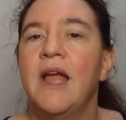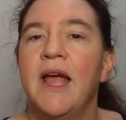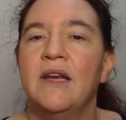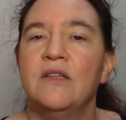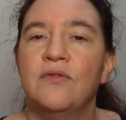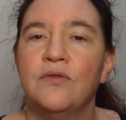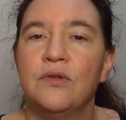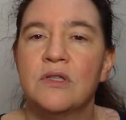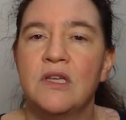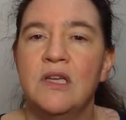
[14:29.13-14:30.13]
And his
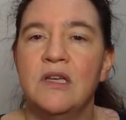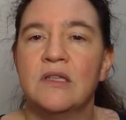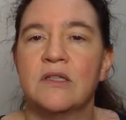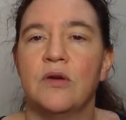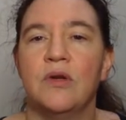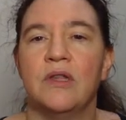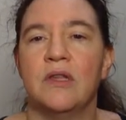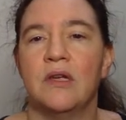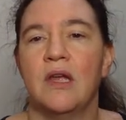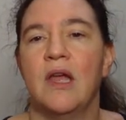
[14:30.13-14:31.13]
first key is going in
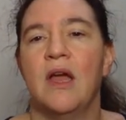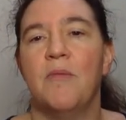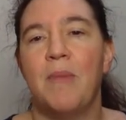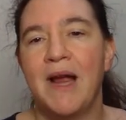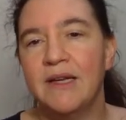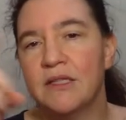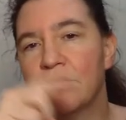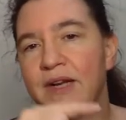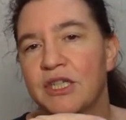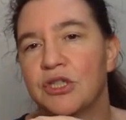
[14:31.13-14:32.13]
the minus
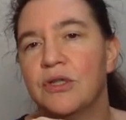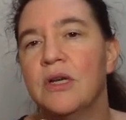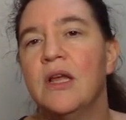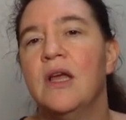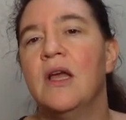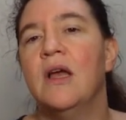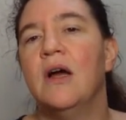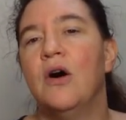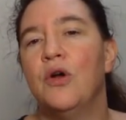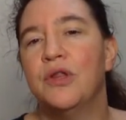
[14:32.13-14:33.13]
direction
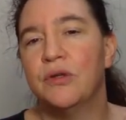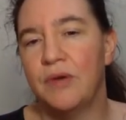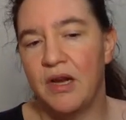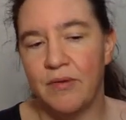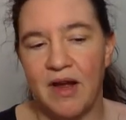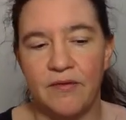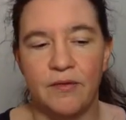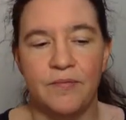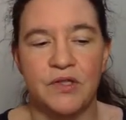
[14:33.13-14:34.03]
on the green graph.